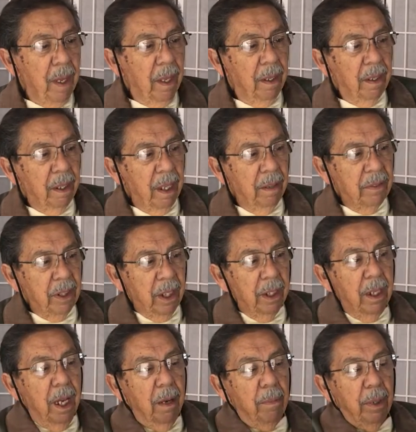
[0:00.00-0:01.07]
that I've done,
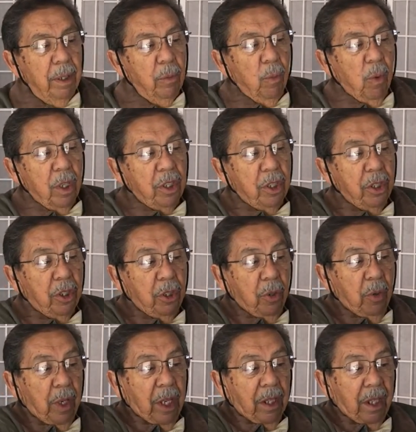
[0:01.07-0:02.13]
but once you do
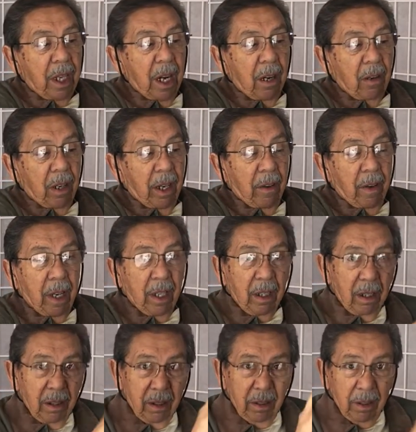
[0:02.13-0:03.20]
get the air layering
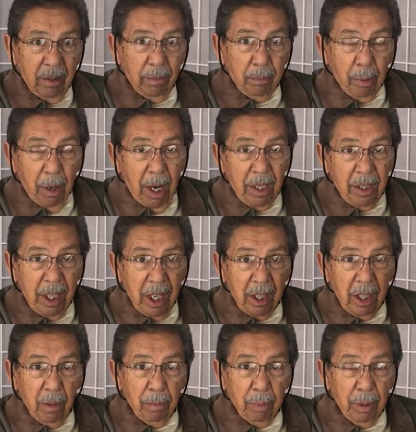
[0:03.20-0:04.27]
process
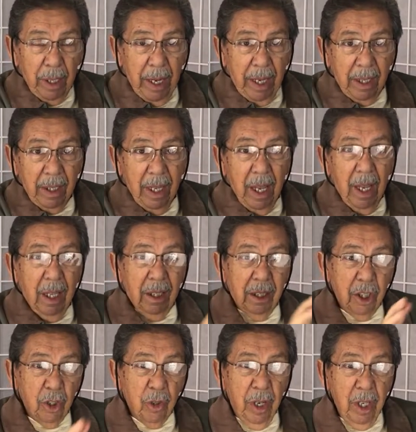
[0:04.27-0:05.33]
complete, the
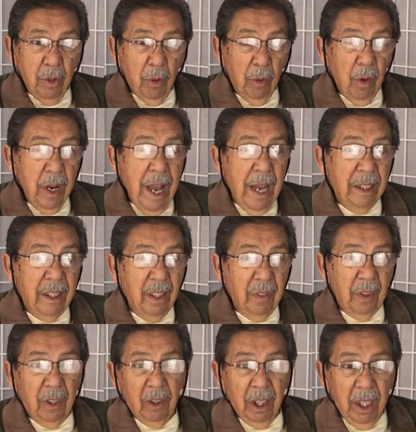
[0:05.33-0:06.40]
trees will react
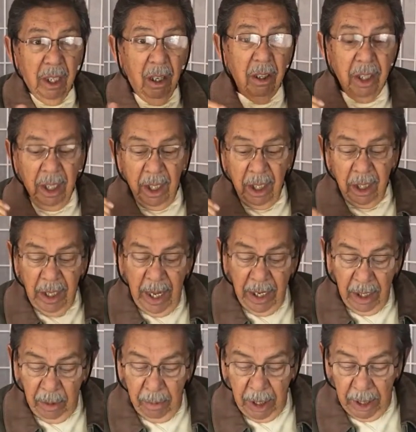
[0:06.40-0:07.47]
differently, and I'll get into that in
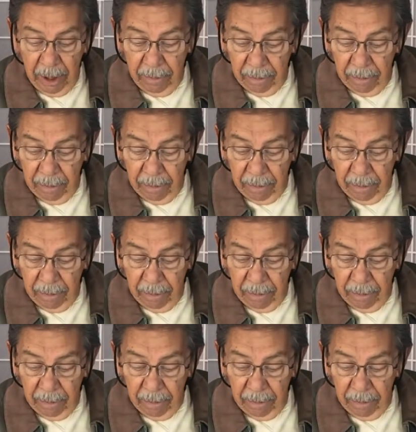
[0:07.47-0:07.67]
a minute.